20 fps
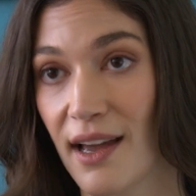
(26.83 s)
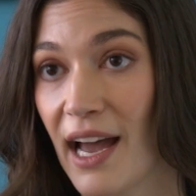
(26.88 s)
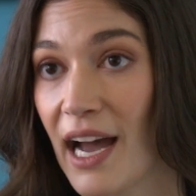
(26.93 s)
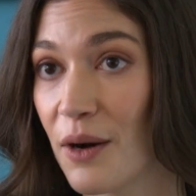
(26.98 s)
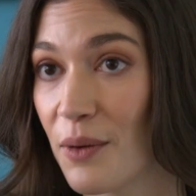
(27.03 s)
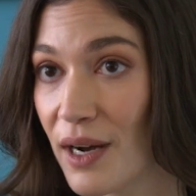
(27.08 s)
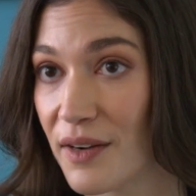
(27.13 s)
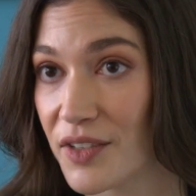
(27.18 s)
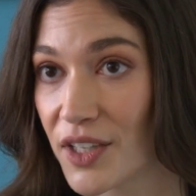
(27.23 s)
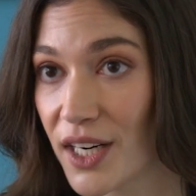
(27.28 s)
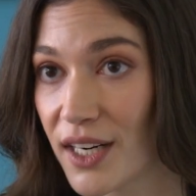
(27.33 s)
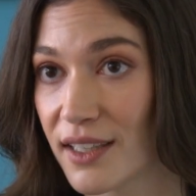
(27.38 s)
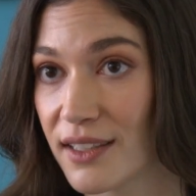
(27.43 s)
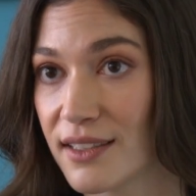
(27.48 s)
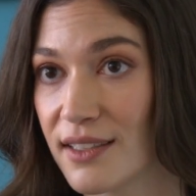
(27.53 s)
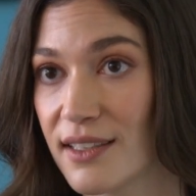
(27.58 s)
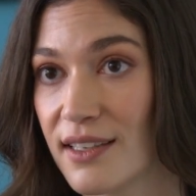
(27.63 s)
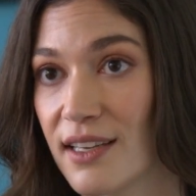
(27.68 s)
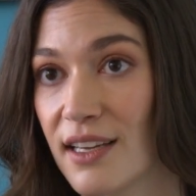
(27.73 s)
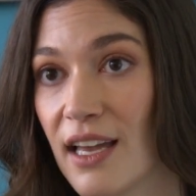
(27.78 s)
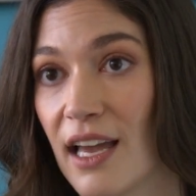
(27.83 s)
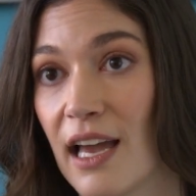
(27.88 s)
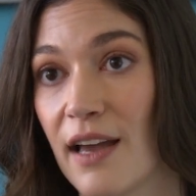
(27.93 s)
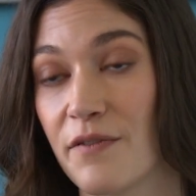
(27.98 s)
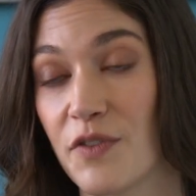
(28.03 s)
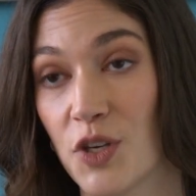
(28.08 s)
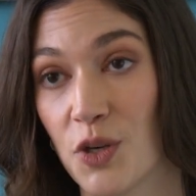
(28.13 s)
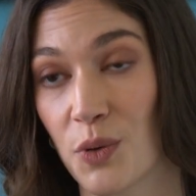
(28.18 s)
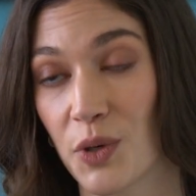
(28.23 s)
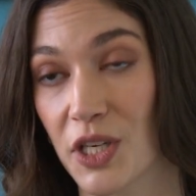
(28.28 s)
However,
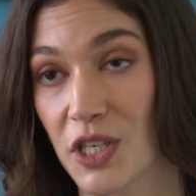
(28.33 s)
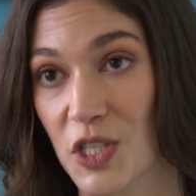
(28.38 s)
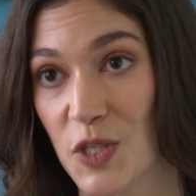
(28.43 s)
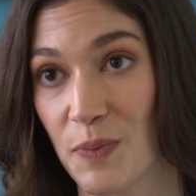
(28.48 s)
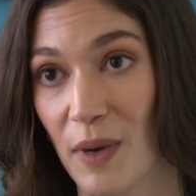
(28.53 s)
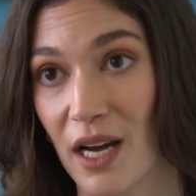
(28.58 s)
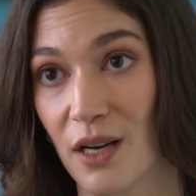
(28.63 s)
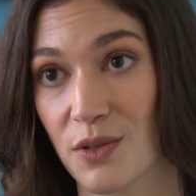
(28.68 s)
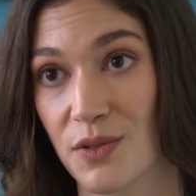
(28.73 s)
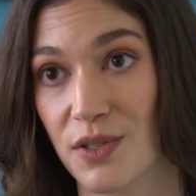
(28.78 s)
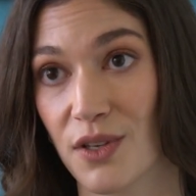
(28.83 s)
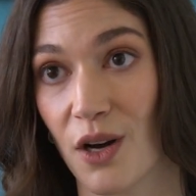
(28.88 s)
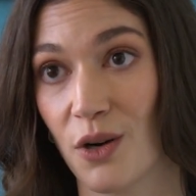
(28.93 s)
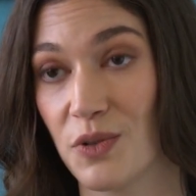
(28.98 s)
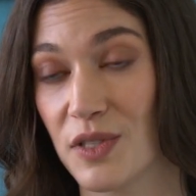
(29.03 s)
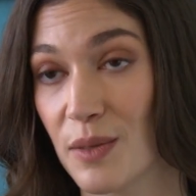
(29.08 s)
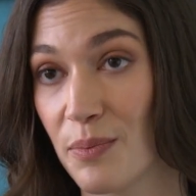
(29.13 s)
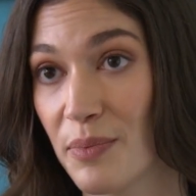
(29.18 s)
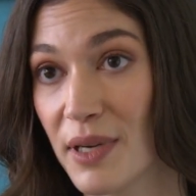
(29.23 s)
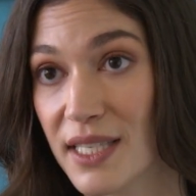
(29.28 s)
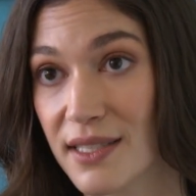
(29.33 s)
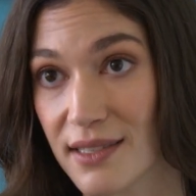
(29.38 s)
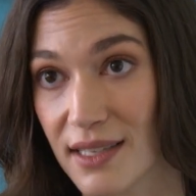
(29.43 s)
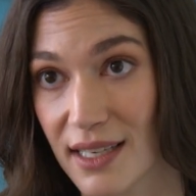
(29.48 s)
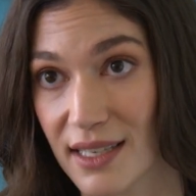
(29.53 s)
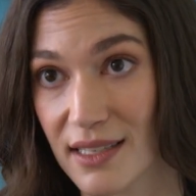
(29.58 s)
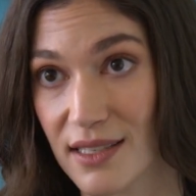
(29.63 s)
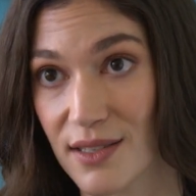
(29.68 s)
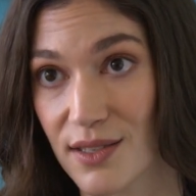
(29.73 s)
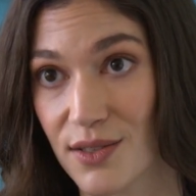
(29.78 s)
if you or your spouse owns a
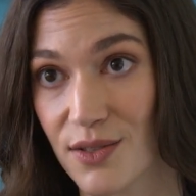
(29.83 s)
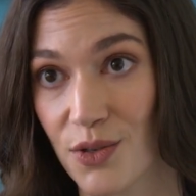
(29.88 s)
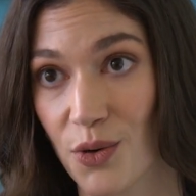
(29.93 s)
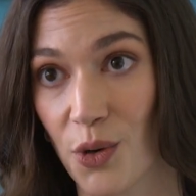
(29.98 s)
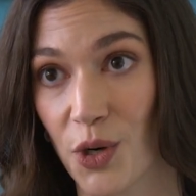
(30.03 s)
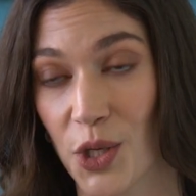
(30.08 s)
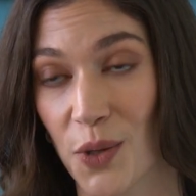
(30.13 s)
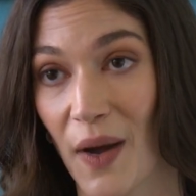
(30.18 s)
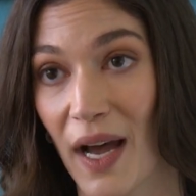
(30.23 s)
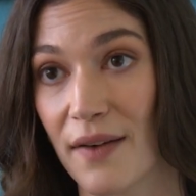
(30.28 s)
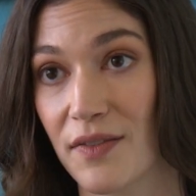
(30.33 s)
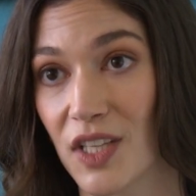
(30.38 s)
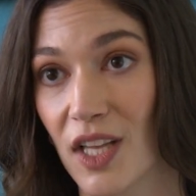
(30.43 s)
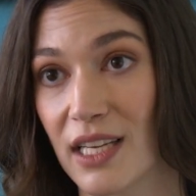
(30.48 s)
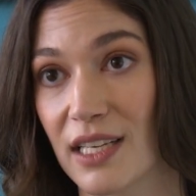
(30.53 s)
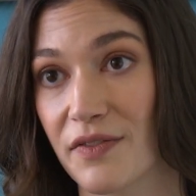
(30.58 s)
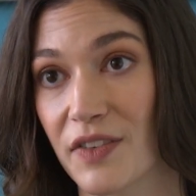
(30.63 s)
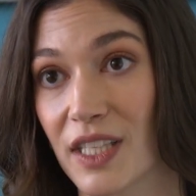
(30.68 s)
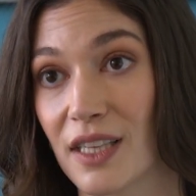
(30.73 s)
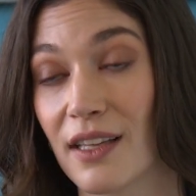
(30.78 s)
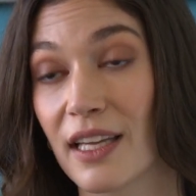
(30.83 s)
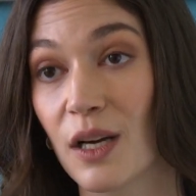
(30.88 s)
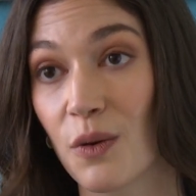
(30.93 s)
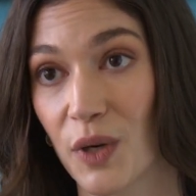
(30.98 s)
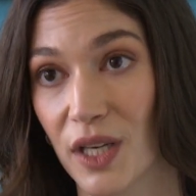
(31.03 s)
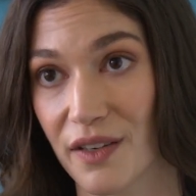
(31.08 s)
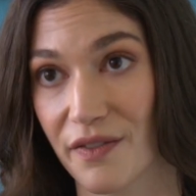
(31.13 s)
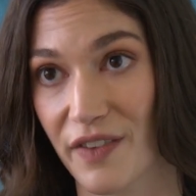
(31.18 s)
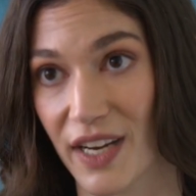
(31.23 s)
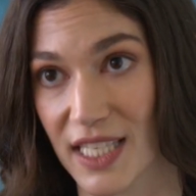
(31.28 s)
business or you have a lot of
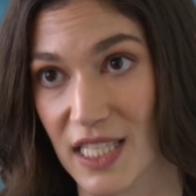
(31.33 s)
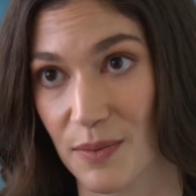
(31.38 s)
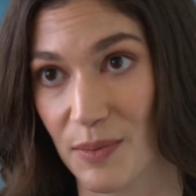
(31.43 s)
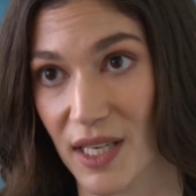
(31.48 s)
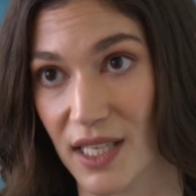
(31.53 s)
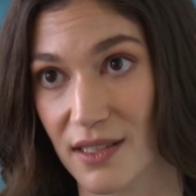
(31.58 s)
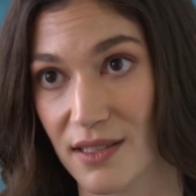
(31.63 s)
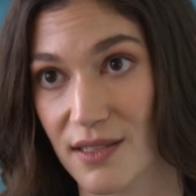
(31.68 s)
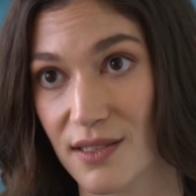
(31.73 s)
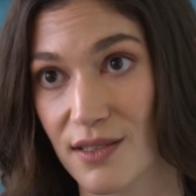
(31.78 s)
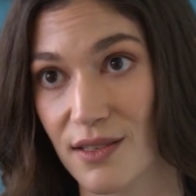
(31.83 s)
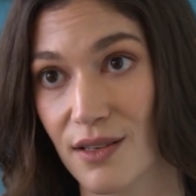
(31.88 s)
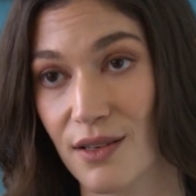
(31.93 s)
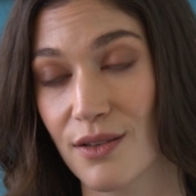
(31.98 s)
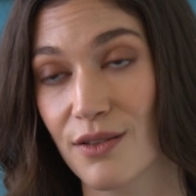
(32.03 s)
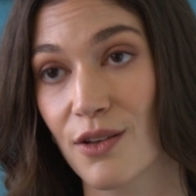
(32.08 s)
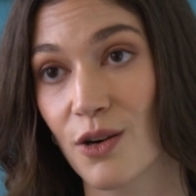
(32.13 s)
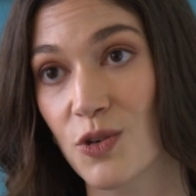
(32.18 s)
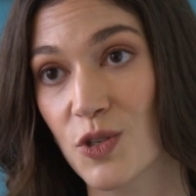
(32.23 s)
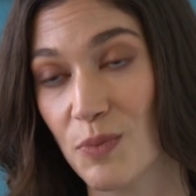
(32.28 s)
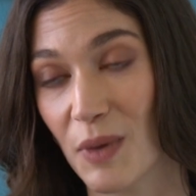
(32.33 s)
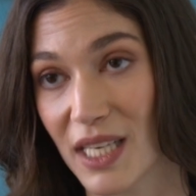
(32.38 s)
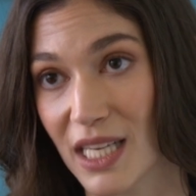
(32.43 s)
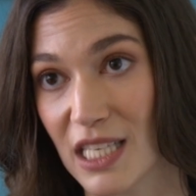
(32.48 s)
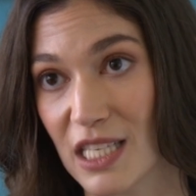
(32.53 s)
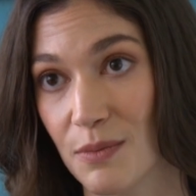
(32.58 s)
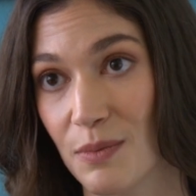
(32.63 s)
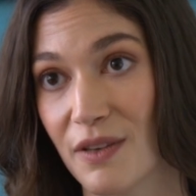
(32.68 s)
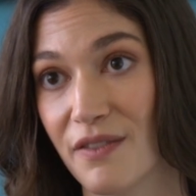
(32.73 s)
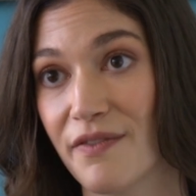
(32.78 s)
illiquid investments, those may
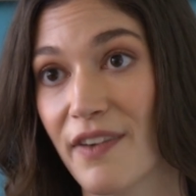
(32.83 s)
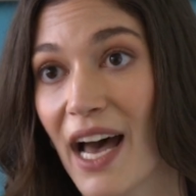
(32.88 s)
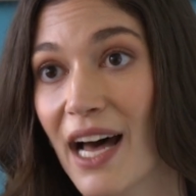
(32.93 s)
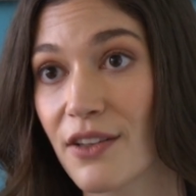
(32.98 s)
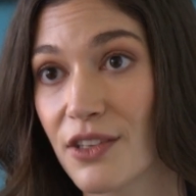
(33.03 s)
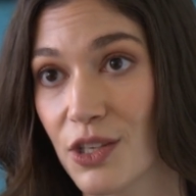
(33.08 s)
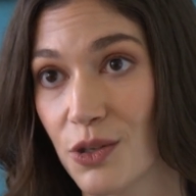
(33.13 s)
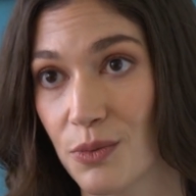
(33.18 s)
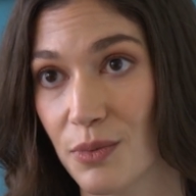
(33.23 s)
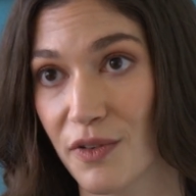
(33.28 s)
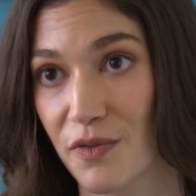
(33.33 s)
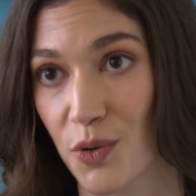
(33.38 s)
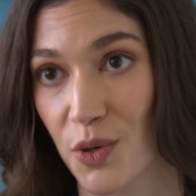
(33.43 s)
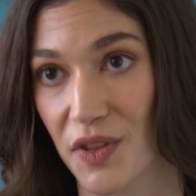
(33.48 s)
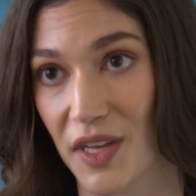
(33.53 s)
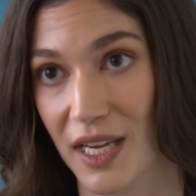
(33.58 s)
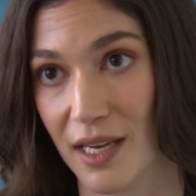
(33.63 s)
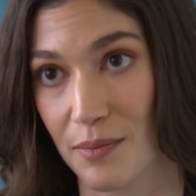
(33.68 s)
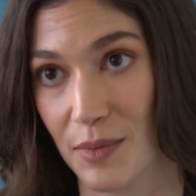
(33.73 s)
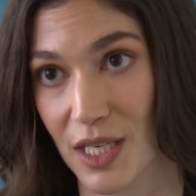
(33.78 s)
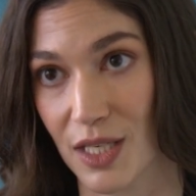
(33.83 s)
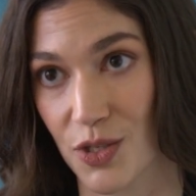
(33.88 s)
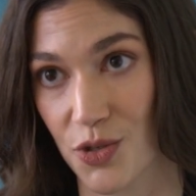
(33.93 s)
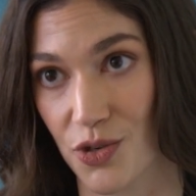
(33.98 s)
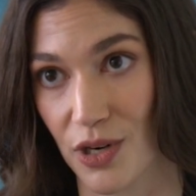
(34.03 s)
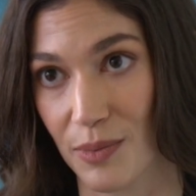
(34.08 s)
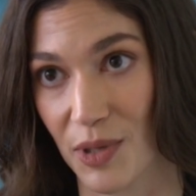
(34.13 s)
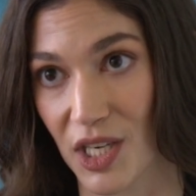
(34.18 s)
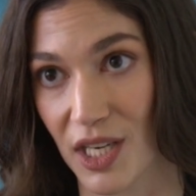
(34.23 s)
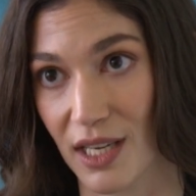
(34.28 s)
need to be valued before they can be
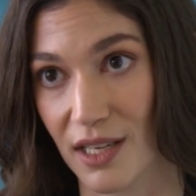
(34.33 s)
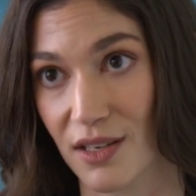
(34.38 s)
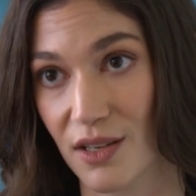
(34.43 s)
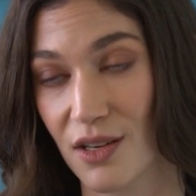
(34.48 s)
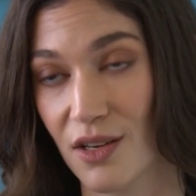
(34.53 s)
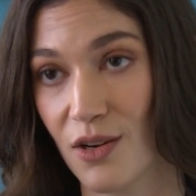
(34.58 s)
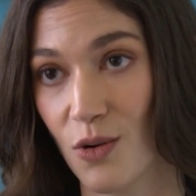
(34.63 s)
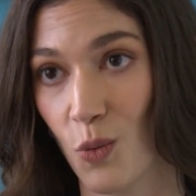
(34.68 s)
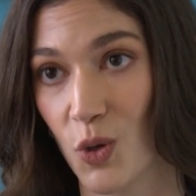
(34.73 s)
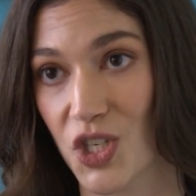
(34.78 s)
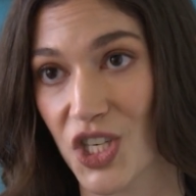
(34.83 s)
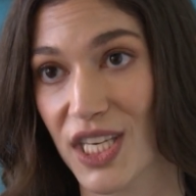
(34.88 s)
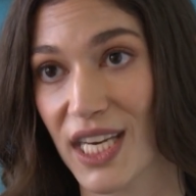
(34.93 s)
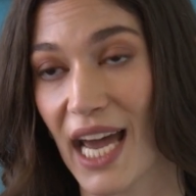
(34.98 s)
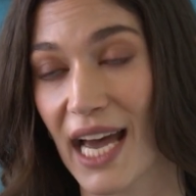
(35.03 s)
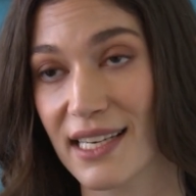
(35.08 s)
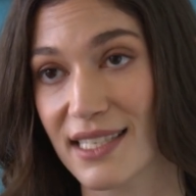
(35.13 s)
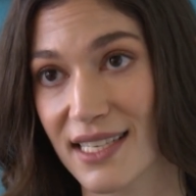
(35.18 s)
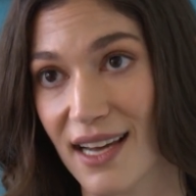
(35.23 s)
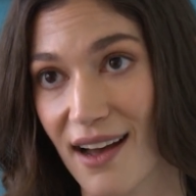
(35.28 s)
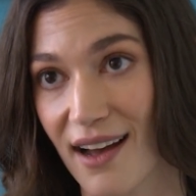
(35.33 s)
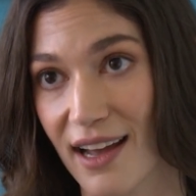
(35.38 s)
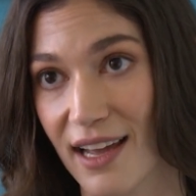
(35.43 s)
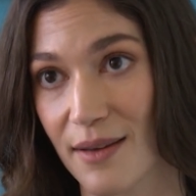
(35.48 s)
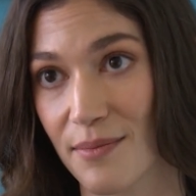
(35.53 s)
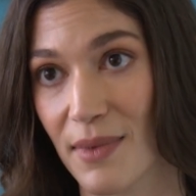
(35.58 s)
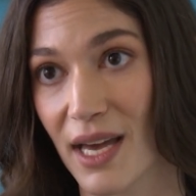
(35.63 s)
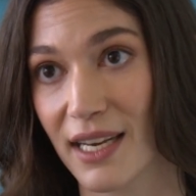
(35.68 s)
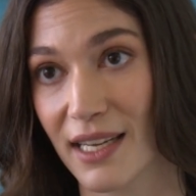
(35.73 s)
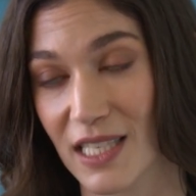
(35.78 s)
distributed, which can add
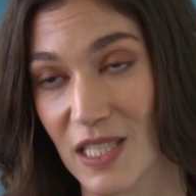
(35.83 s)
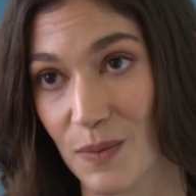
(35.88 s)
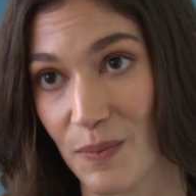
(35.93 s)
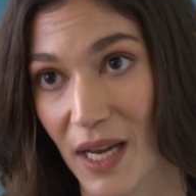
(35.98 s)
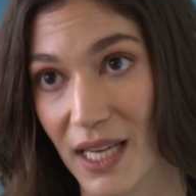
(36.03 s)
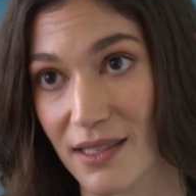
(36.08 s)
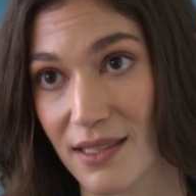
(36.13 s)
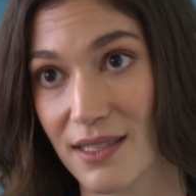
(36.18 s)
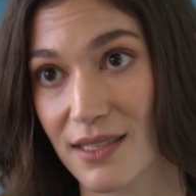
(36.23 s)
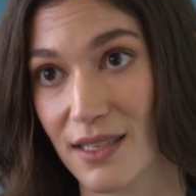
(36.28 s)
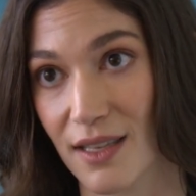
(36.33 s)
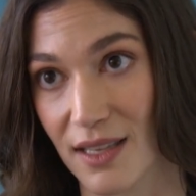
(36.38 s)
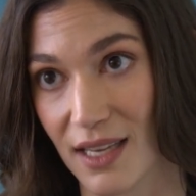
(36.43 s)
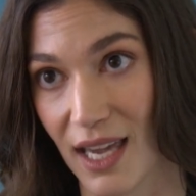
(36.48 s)
time and expense to the